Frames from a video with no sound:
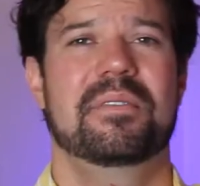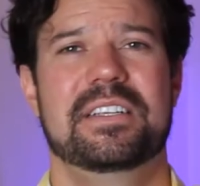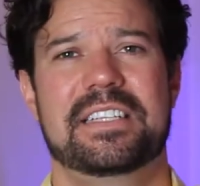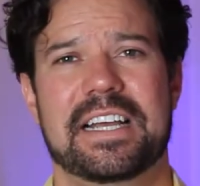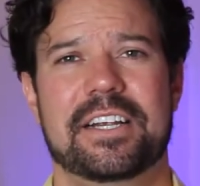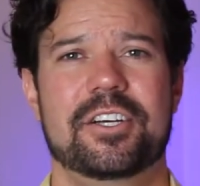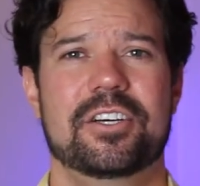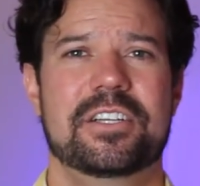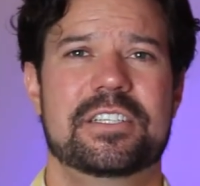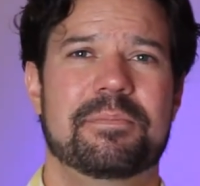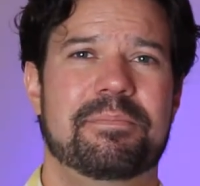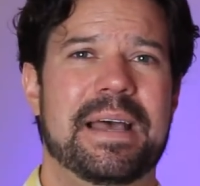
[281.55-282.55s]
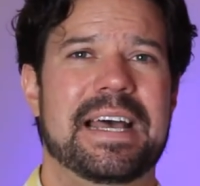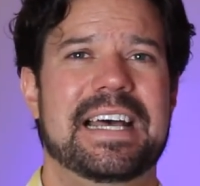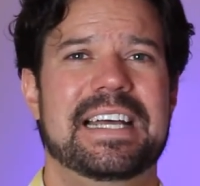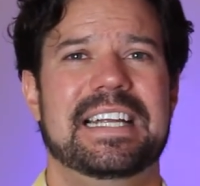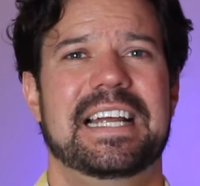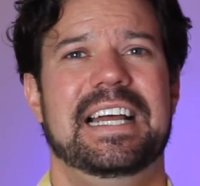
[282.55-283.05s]
Is that good? Is it
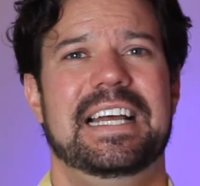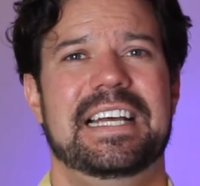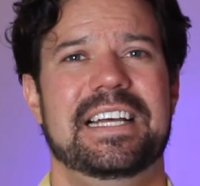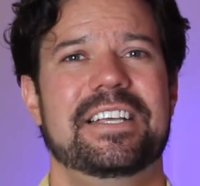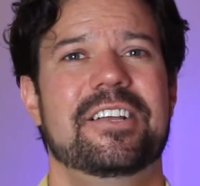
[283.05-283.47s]
bad? Ah,